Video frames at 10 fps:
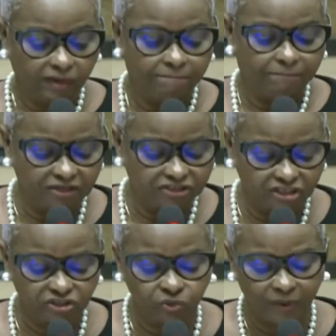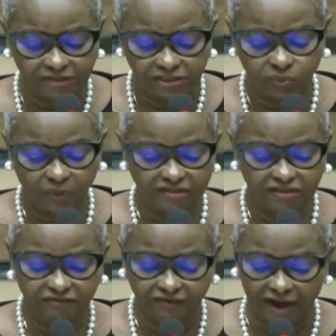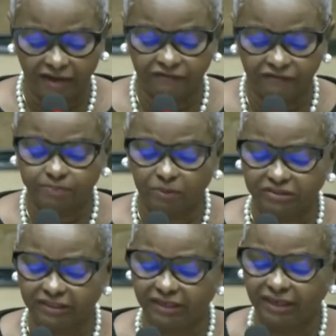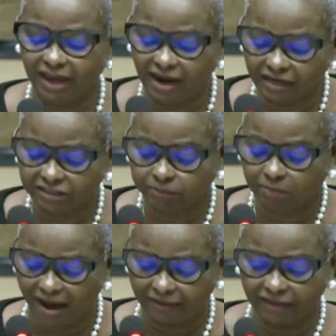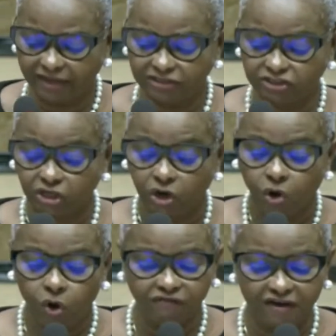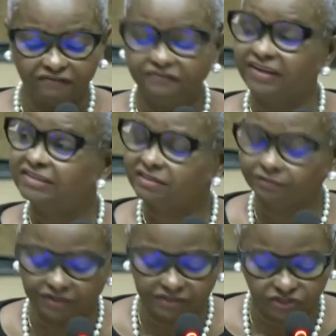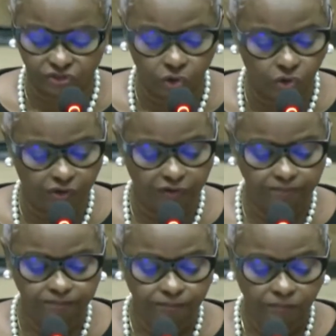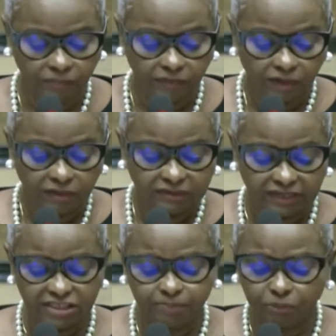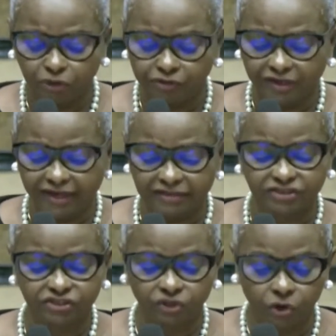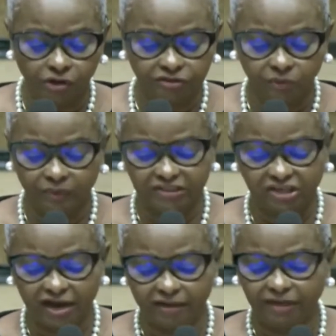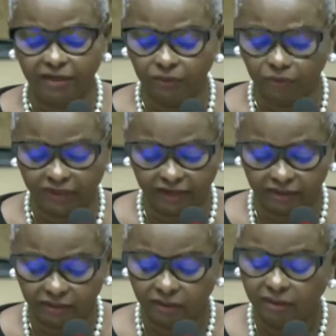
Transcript: Budget 2025 is putting a large bandage over a festering sore. This purulent sore to which I am alluding